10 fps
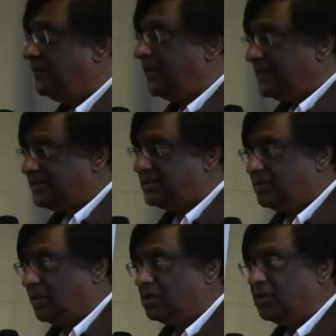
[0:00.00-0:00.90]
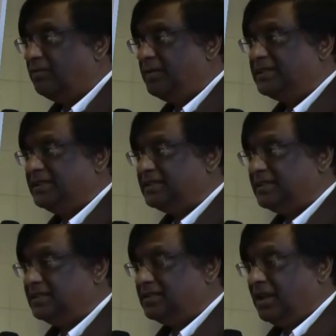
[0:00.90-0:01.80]
the first order of business
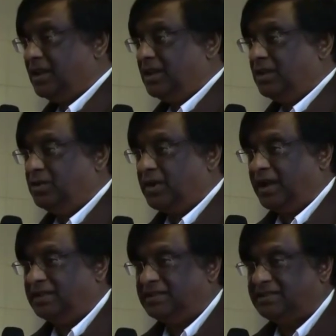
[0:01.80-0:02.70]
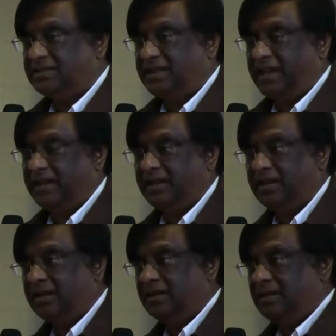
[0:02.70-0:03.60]
is you can't just
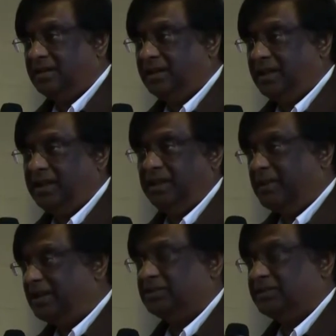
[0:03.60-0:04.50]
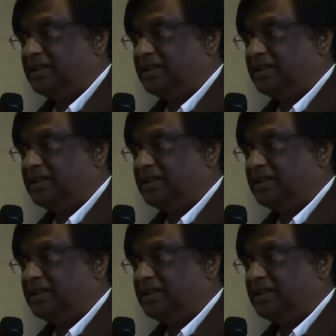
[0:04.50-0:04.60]
take any bunch of